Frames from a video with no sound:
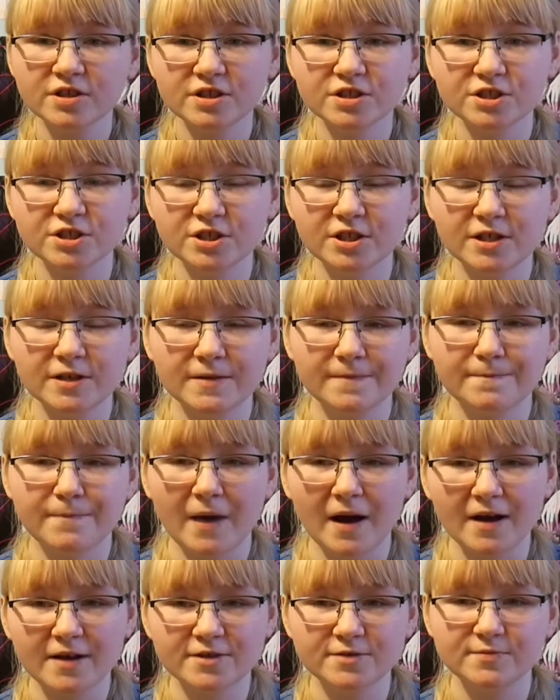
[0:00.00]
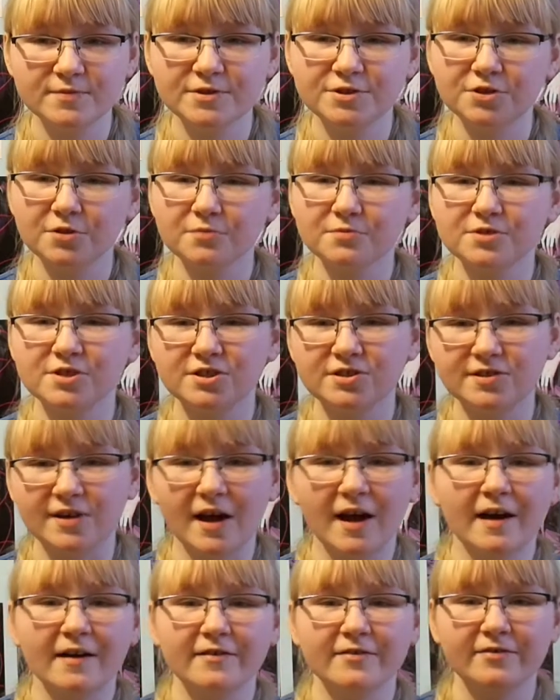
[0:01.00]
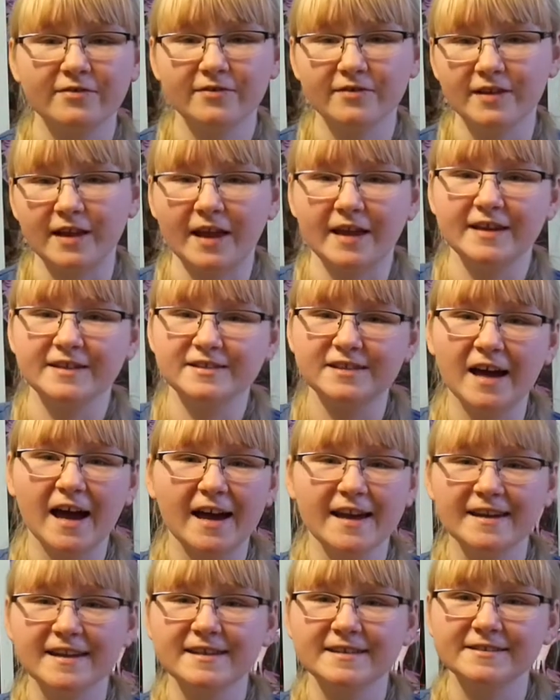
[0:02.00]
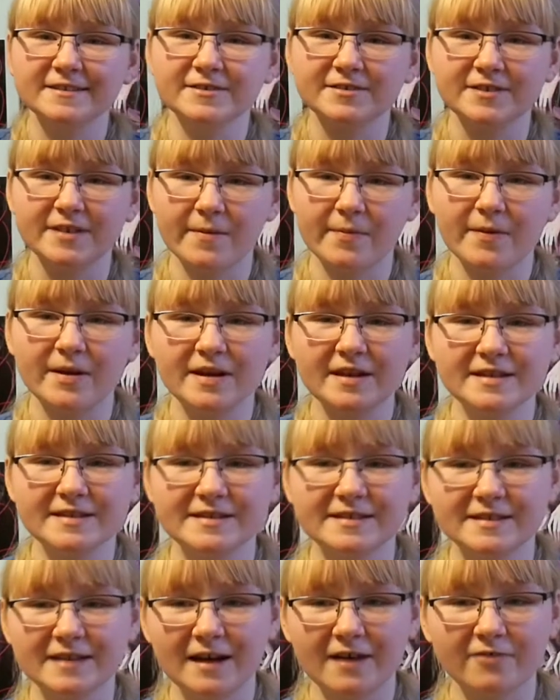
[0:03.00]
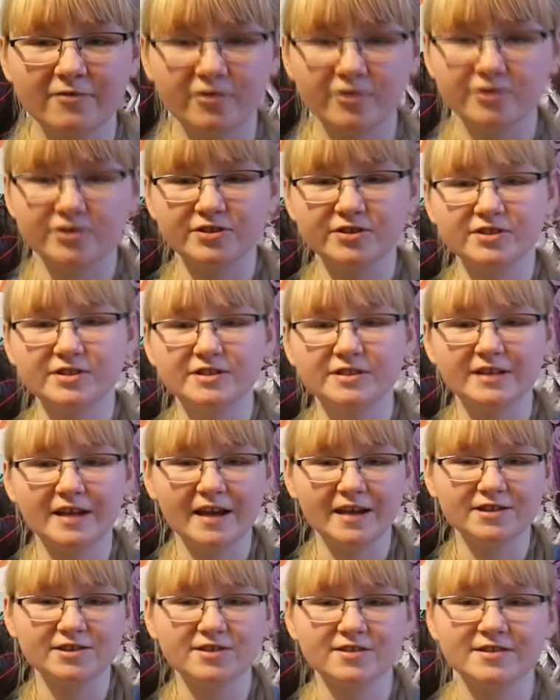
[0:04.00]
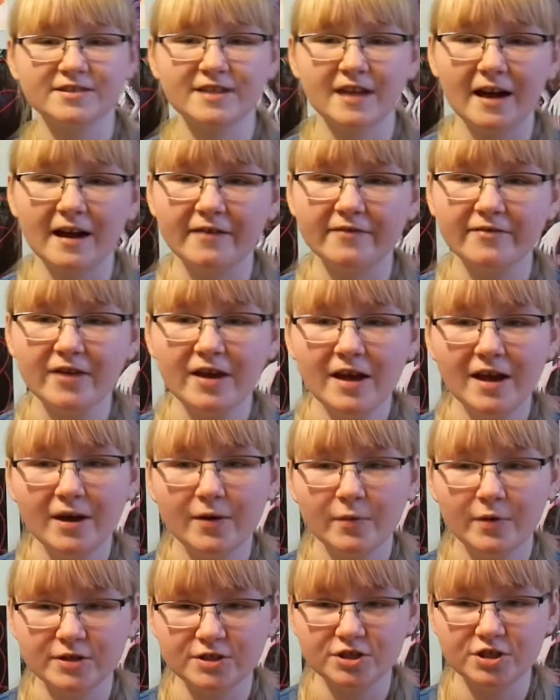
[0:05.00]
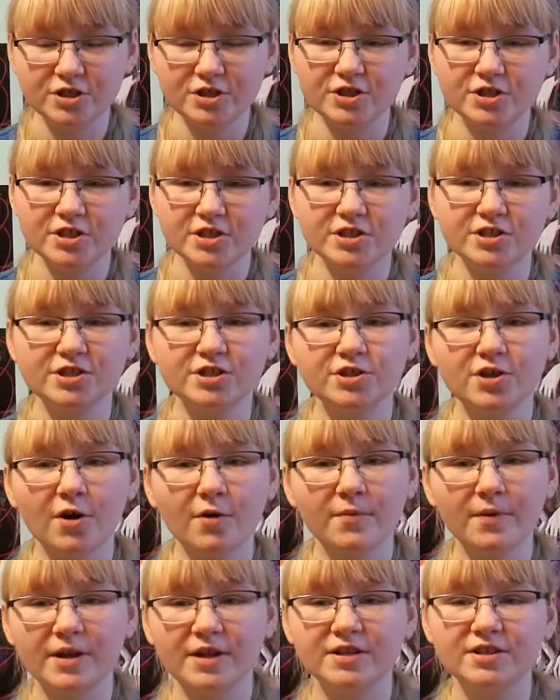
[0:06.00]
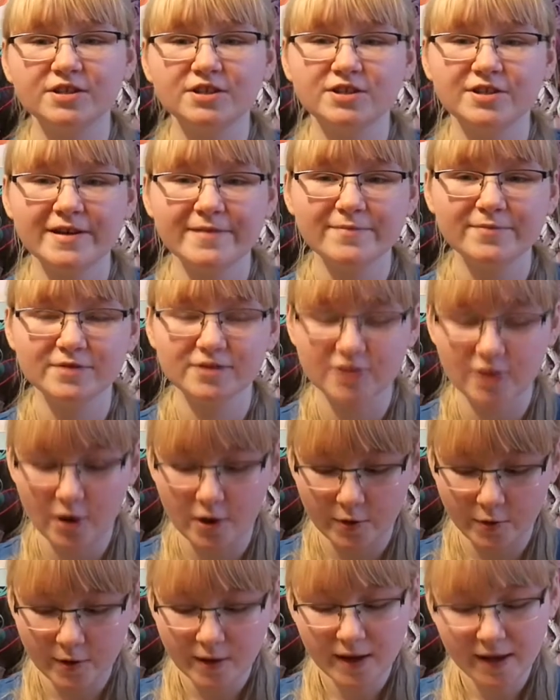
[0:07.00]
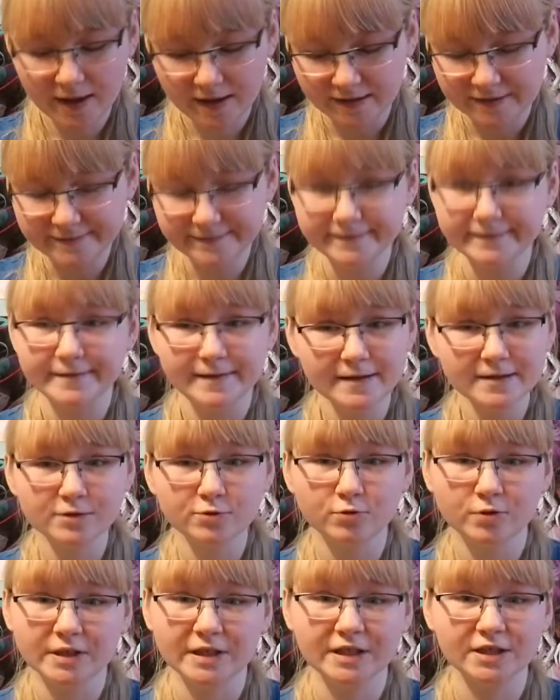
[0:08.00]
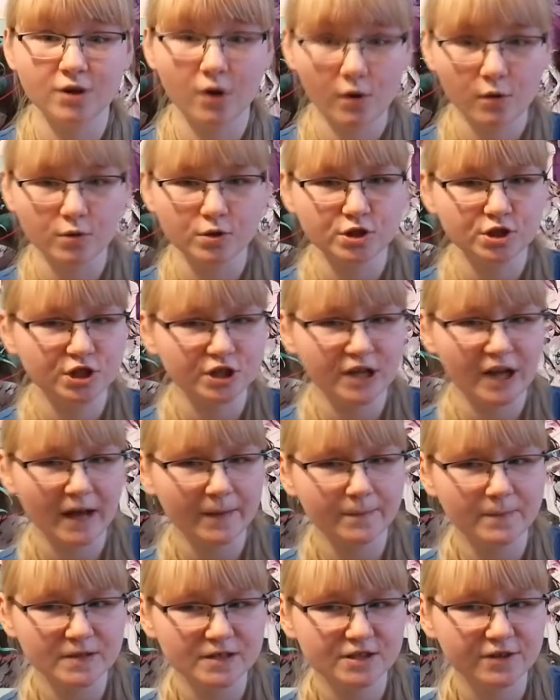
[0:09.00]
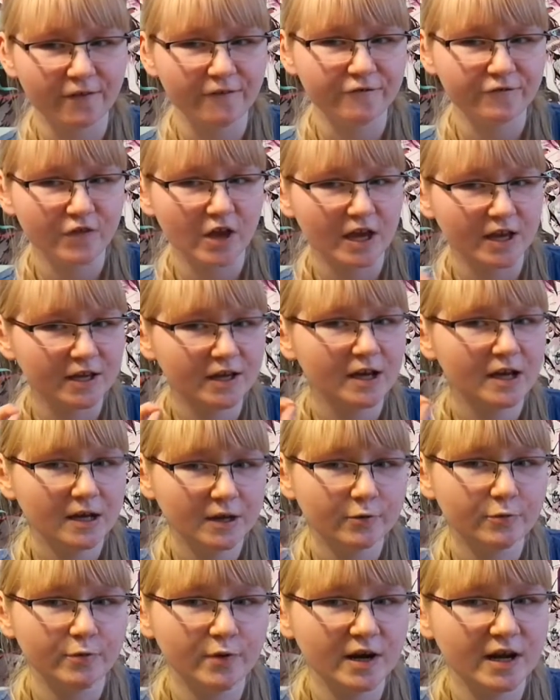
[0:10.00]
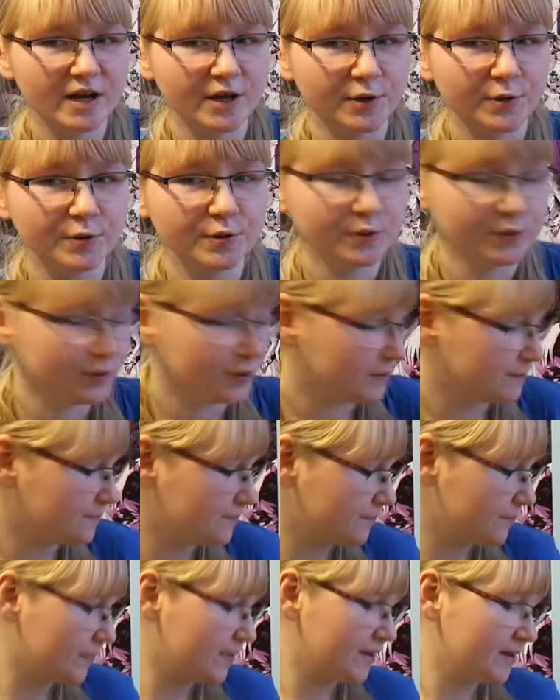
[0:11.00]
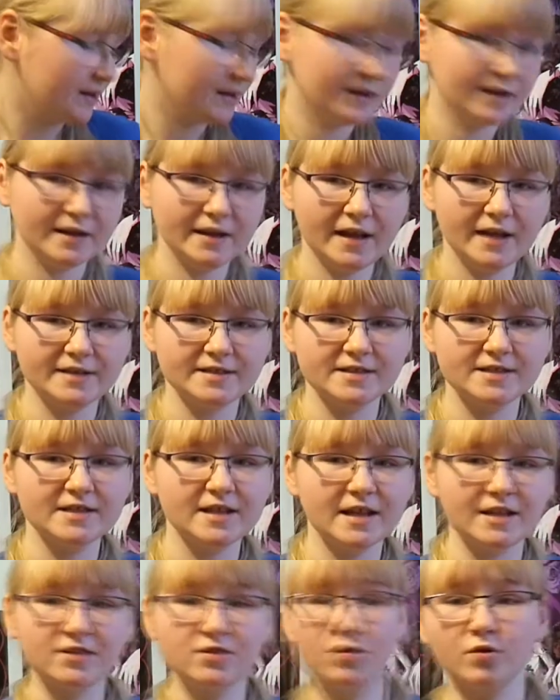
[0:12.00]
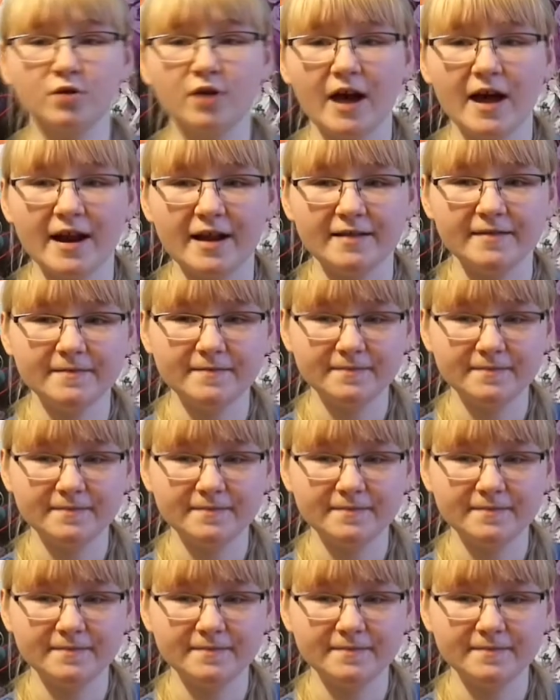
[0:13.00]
she buys me some stuff, like Chinese or Japanese stuff or just Asian stuff, when she sees some and it's cheap. So this week, oh, she got me something really good. Let's look at it.